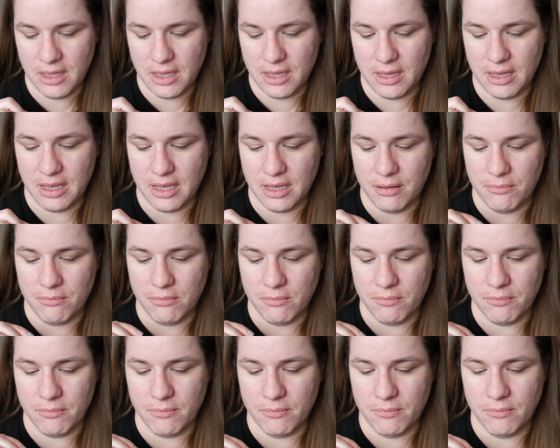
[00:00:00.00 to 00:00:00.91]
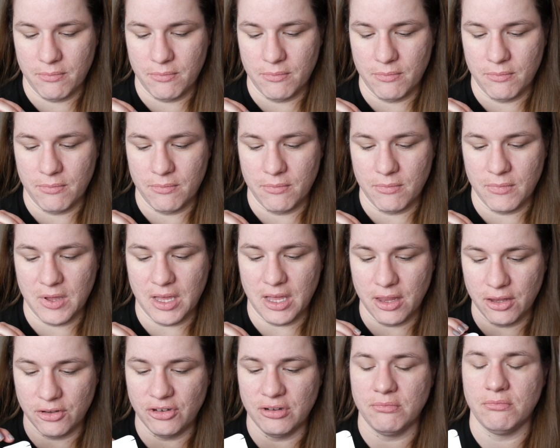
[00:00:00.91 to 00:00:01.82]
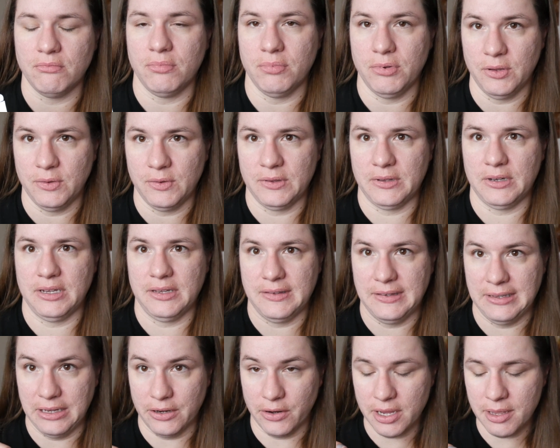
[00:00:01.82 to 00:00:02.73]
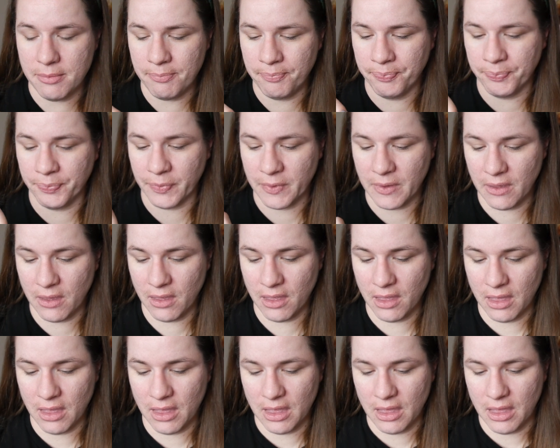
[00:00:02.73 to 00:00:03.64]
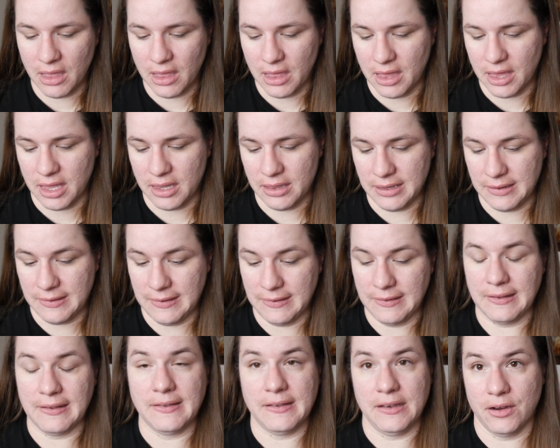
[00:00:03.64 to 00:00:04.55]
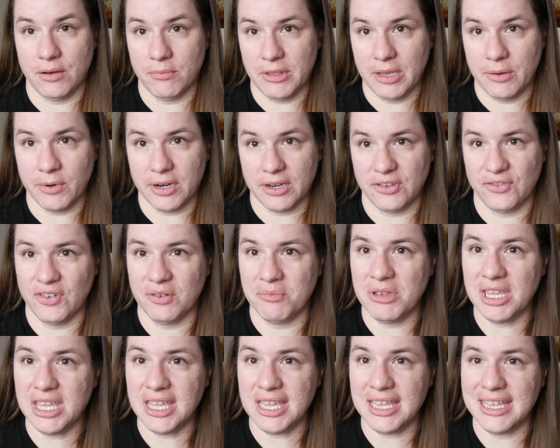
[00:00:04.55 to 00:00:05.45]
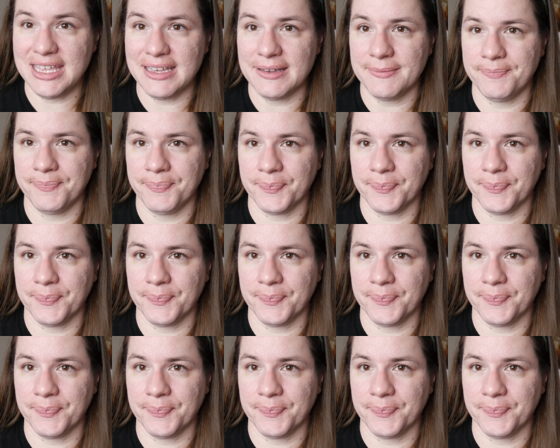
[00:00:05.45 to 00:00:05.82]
collagen boost serum. And this is the serum that works for me.